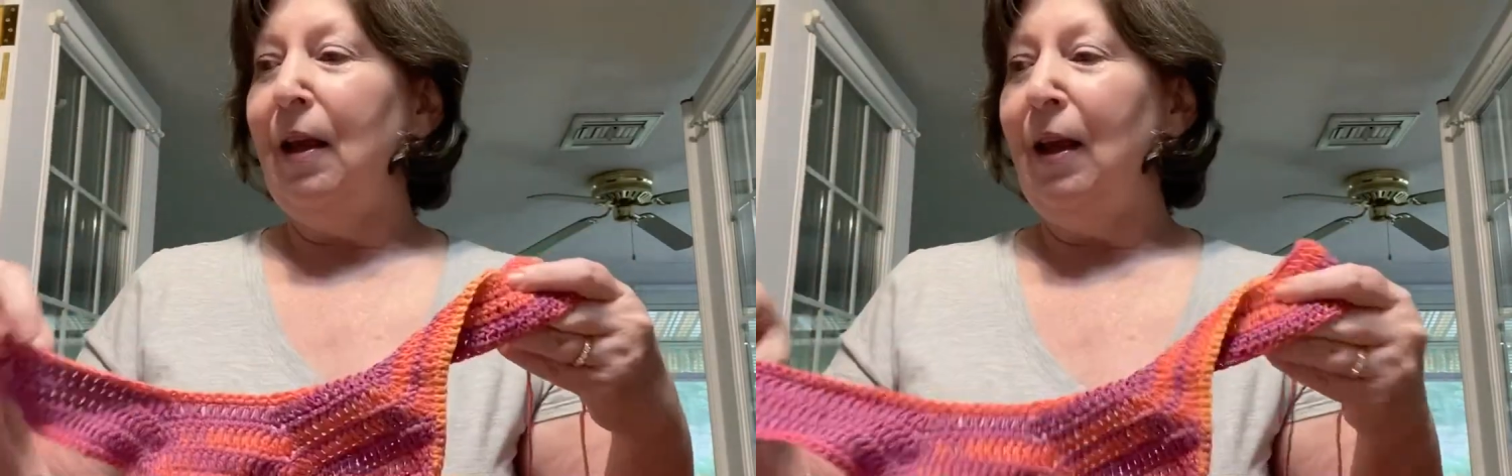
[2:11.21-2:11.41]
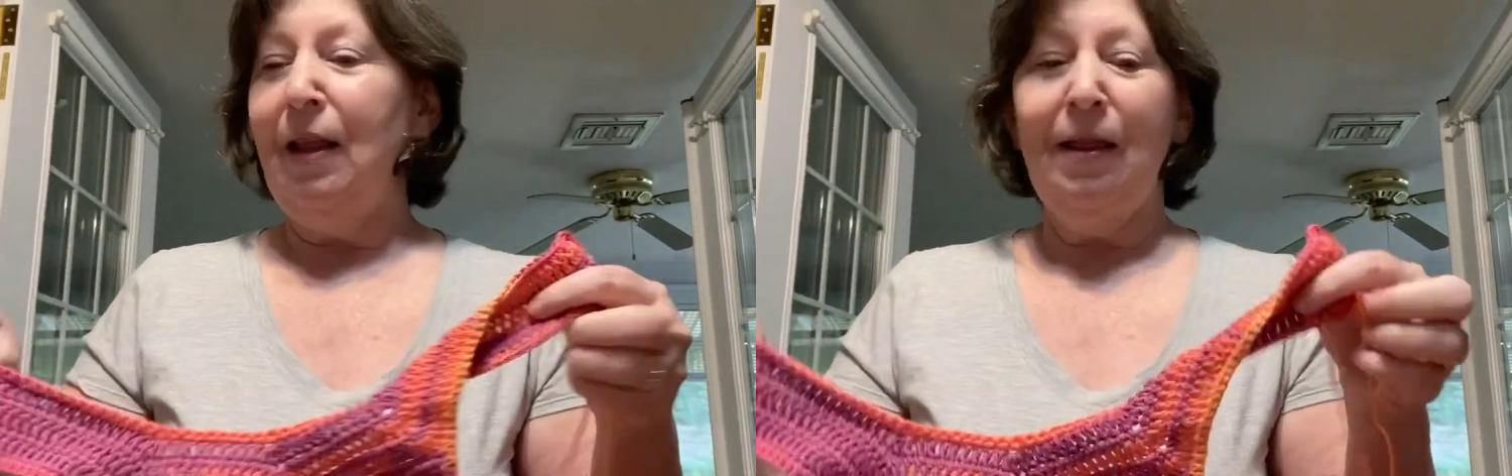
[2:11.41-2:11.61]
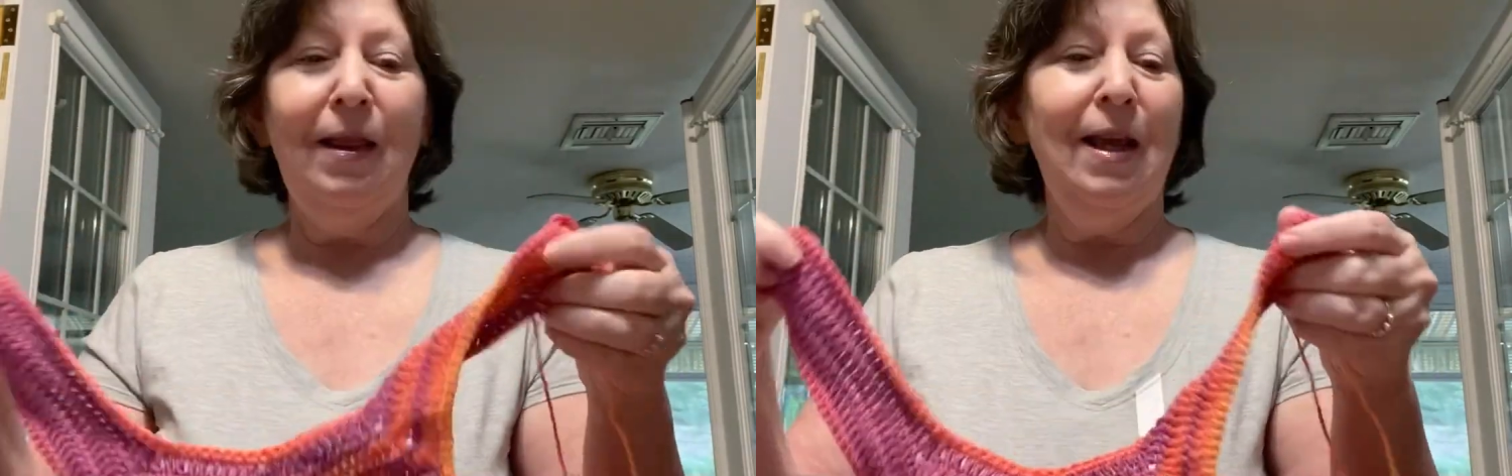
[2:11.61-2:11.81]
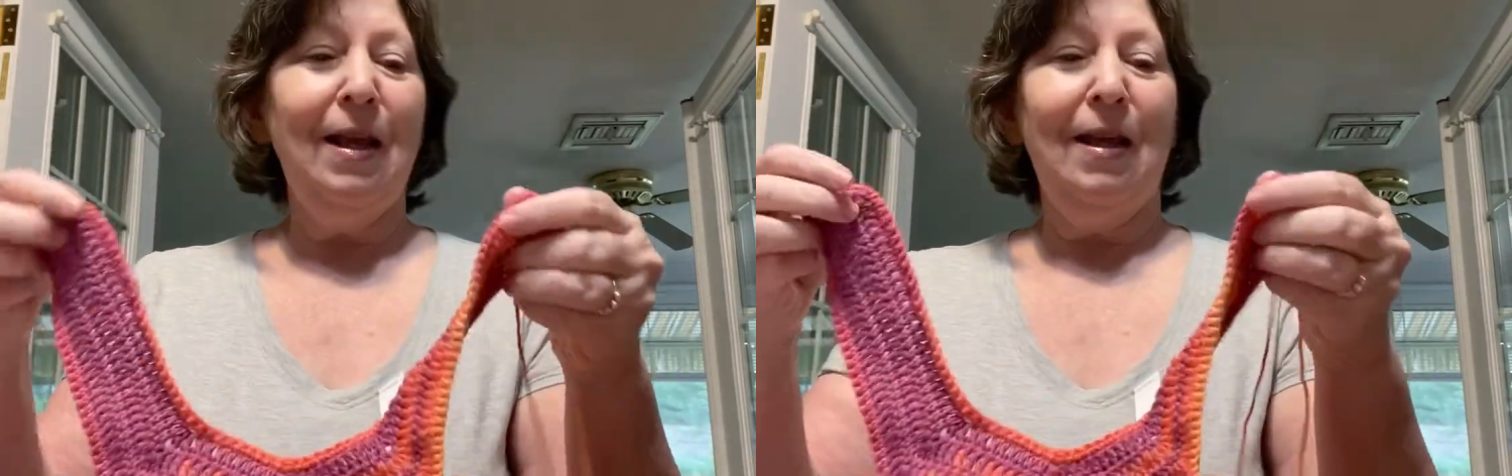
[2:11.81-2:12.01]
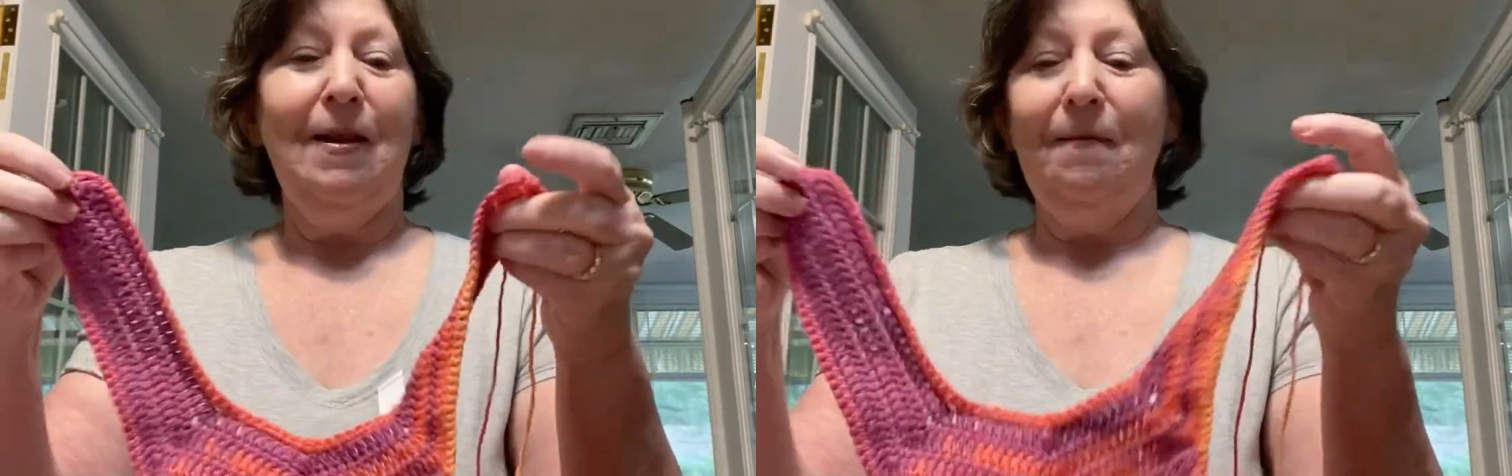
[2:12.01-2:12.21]
And
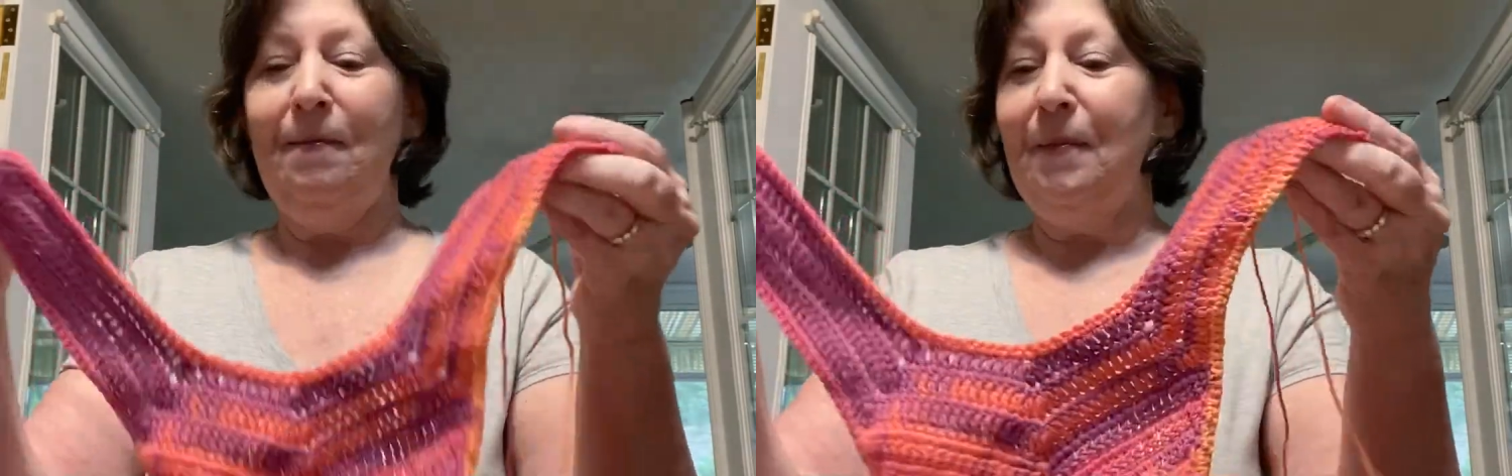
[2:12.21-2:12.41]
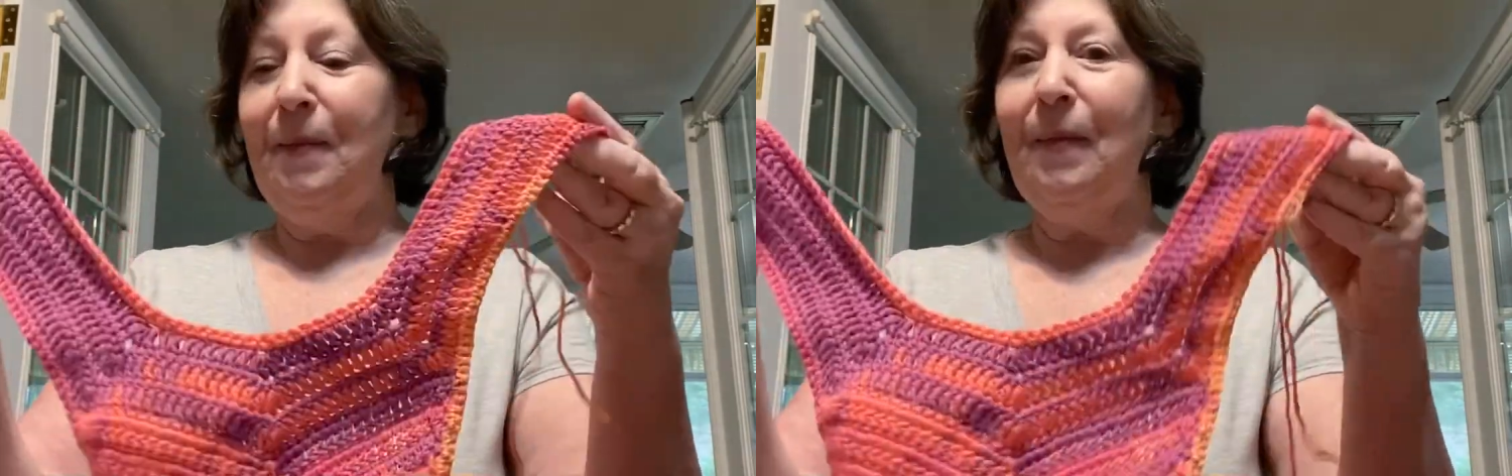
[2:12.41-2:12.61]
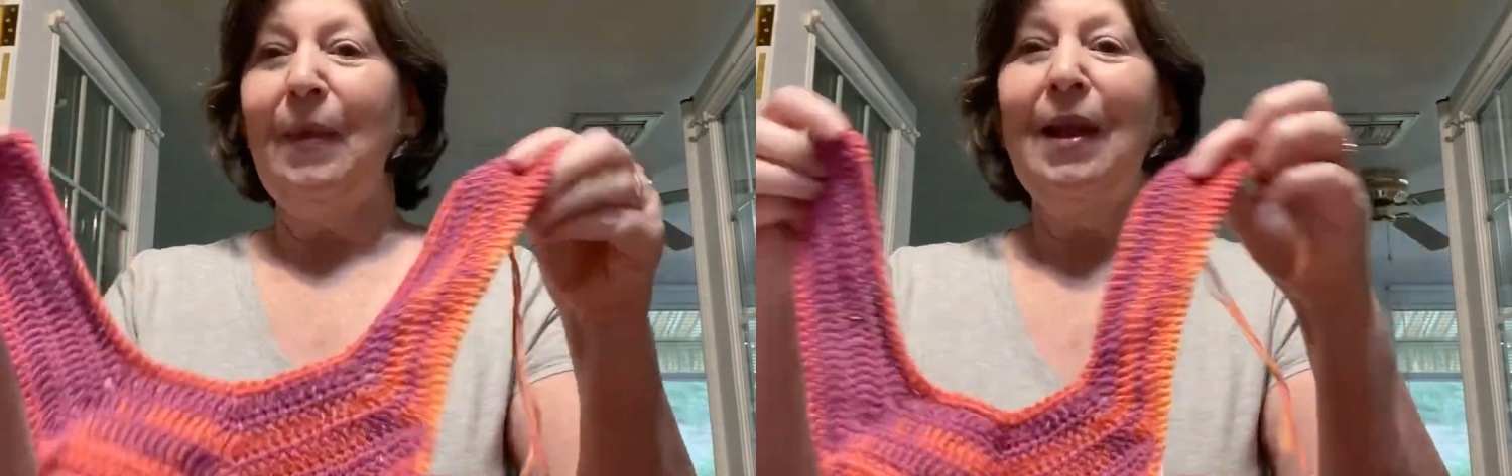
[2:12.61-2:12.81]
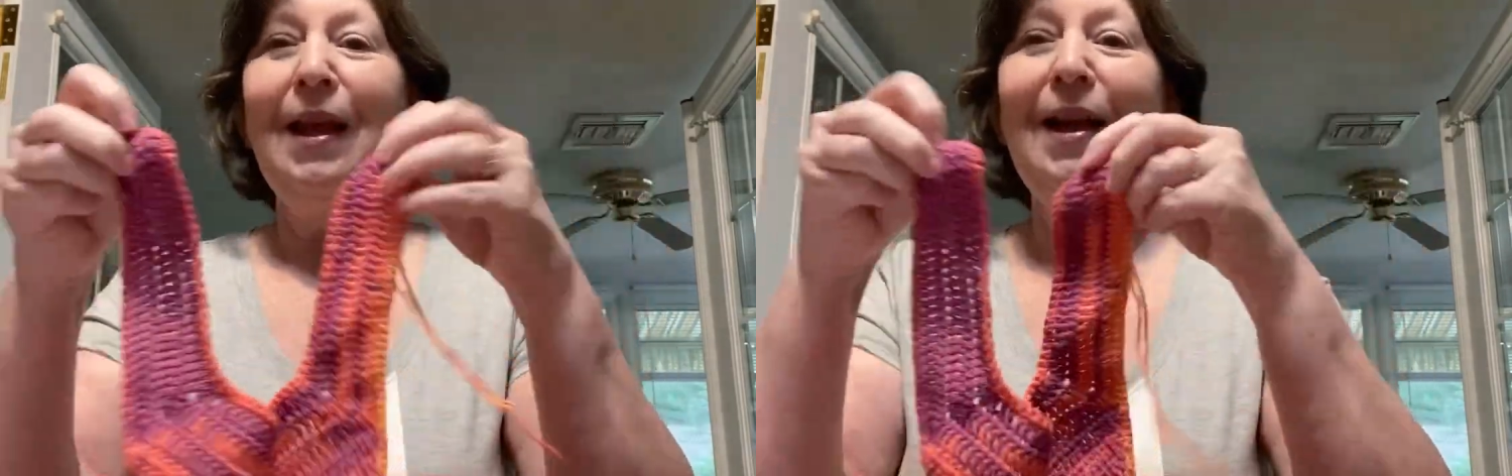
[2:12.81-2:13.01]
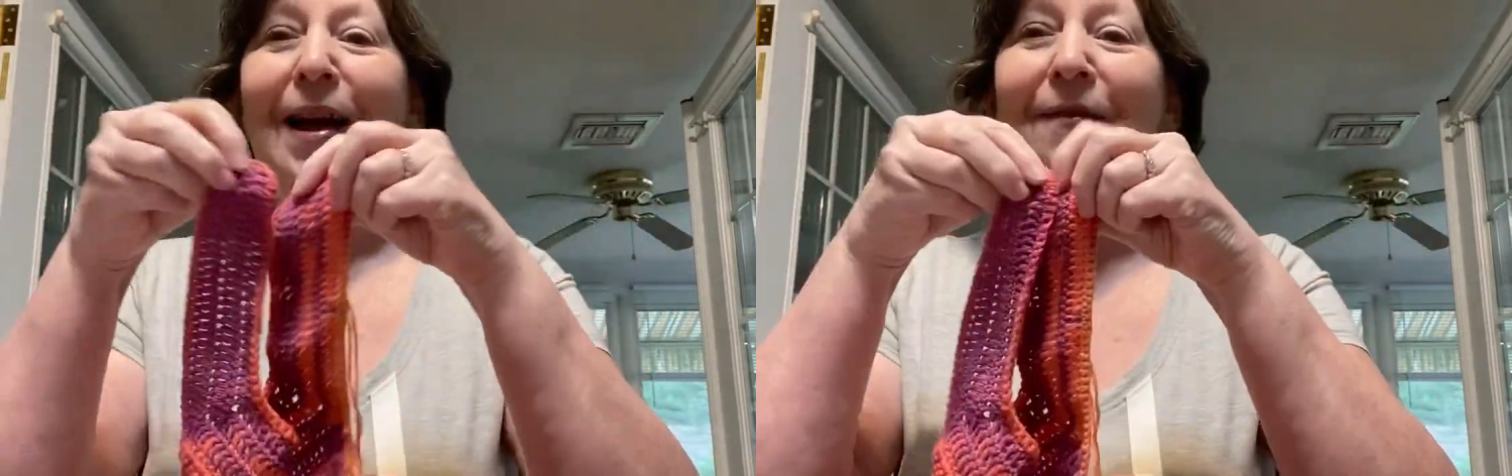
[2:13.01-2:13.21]
then
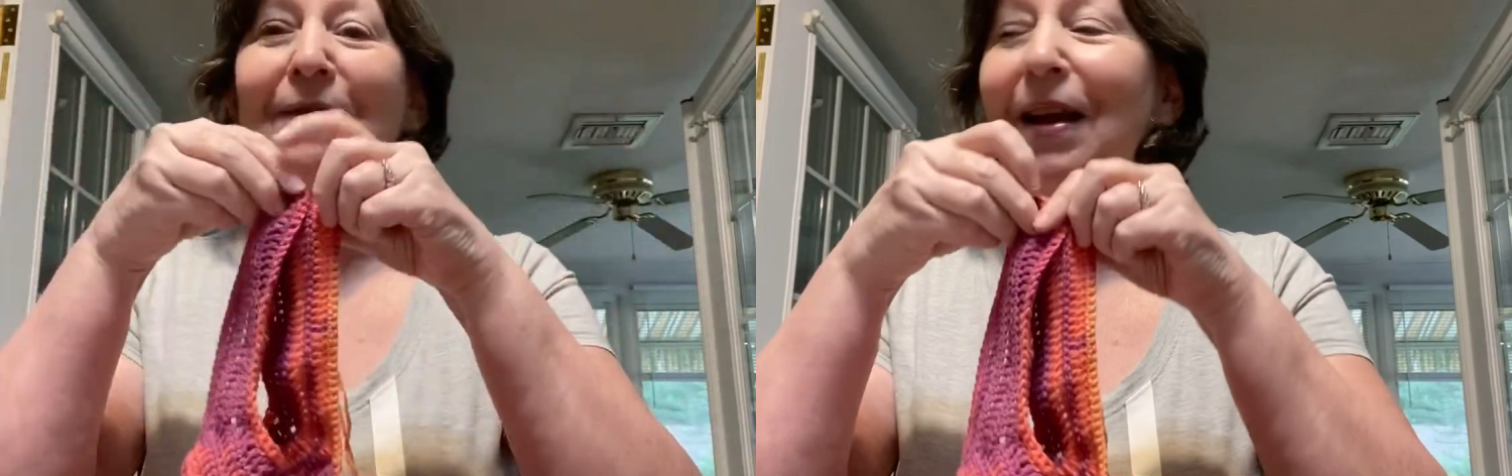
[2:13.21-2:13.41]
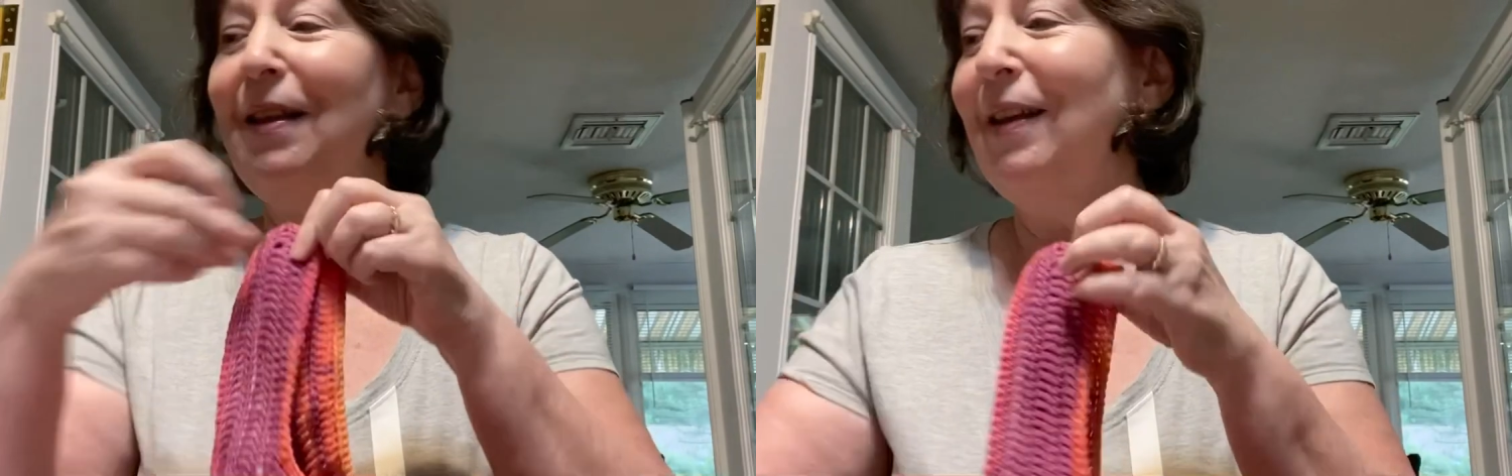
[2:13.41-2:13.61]
I found